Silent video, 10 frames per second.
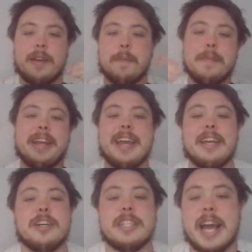mitigate
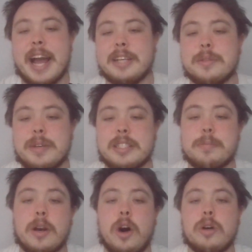your tax risk,
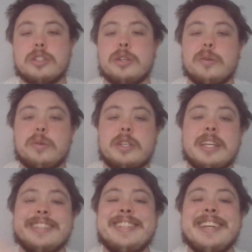but also
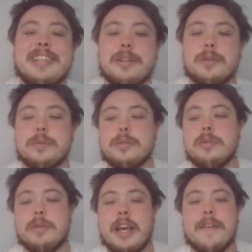continue
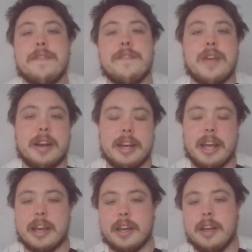to get
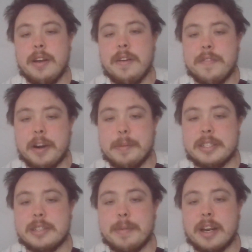funding for your
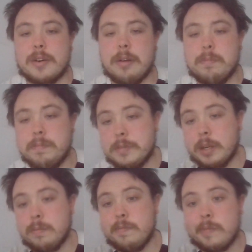business to make it grow. So
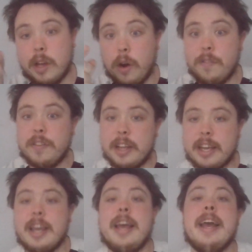
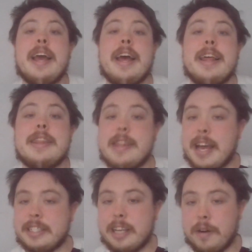hopefully
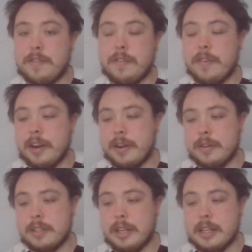that's helpful for you.
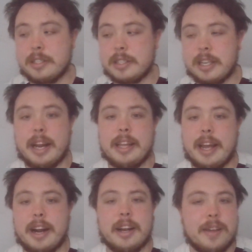It's slightly
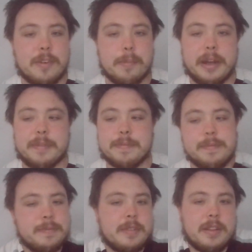higher level, but
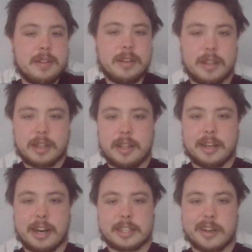
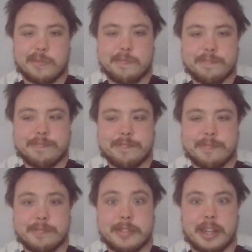there you guys go.
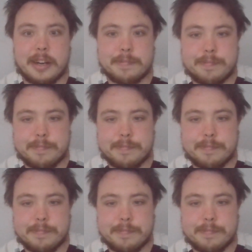See you later.